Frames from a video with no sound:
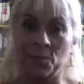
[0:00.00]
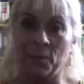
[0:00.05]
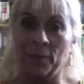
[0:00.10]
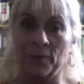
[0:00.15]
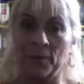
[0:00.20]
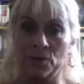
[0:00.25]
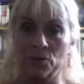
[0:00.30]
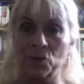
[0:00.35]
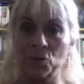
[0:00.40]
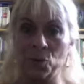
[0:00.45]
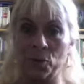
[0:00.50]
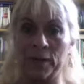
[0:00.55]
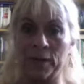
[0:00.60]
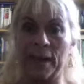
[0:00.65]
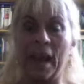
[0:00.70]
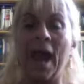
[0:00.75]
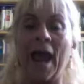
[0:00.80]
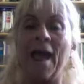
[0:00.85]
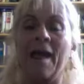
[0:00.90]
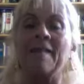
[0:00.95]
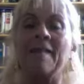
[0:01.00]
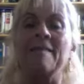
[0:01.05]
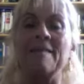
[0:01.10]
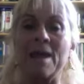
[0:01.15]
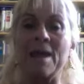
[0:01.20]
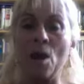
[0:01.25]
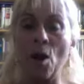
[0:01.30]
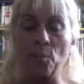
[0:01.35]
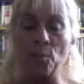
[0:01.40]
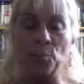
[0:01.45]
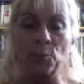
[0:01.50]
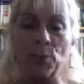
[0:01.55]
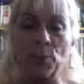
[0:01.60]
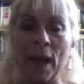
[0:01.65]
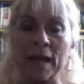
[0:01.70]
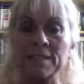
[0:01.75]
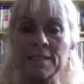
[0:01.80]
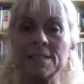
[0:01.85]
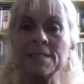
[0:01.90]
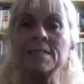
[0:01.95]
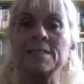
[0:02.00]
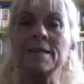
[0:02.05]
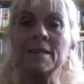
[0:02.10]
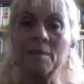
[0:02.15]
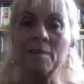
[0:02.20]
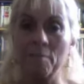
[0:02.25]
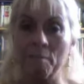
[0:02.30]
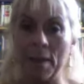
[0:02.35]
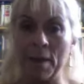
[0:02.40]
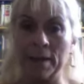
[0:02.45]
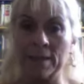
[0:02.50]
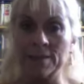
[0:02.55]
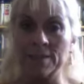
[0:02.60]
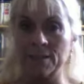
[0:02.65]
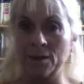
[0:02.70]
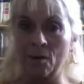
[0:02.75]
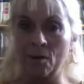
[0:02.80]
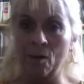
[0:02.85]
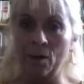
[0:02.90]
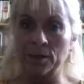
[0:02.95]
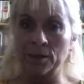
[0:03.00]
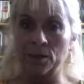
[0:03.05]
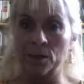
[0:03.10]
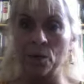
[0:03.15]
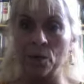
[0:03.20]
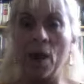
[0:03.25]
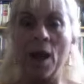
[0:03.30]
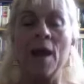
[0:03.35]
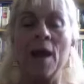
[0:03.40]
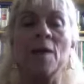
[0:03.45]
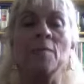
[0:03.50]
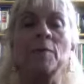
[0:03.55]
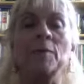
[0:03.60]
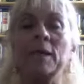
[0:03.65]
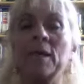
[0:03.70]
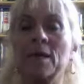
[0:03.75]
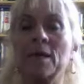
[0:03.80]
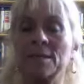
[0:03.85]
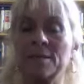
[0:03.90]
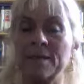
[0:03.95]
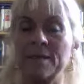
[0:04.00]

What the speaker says: what they're doing, they are practicing medicine on you because